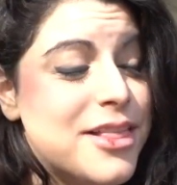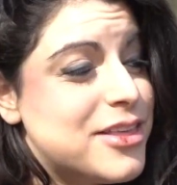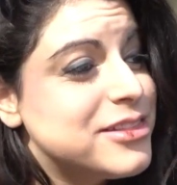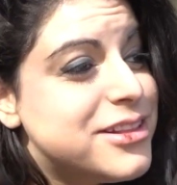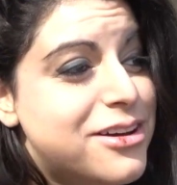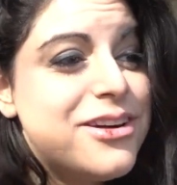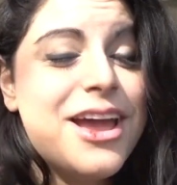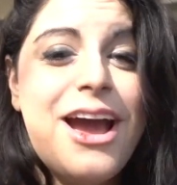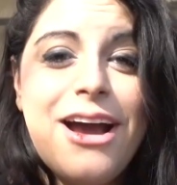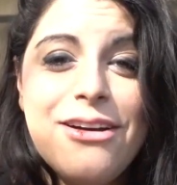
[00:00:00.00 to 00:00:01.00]
the love I
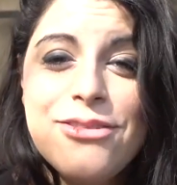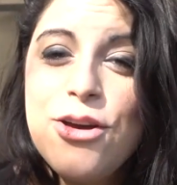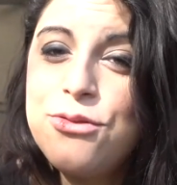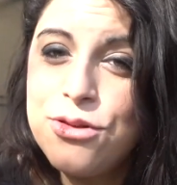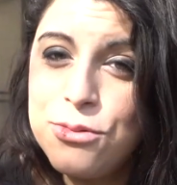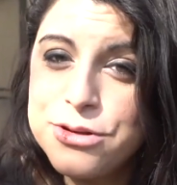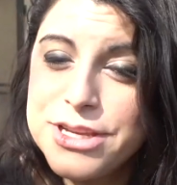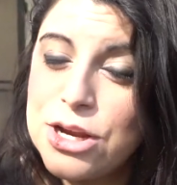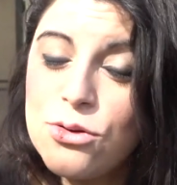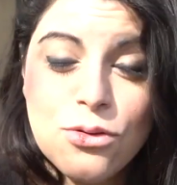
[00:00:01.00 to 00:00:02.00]
have for the
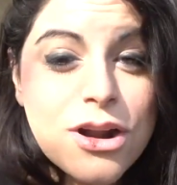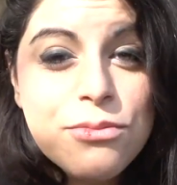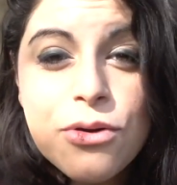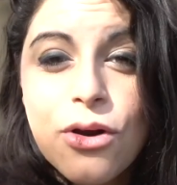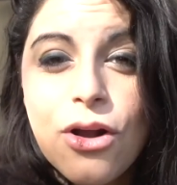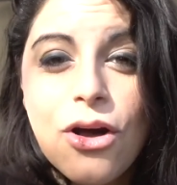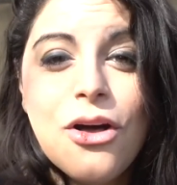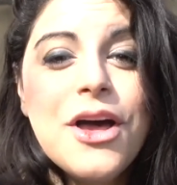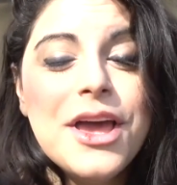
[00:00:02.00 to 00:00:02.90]
most incredible girl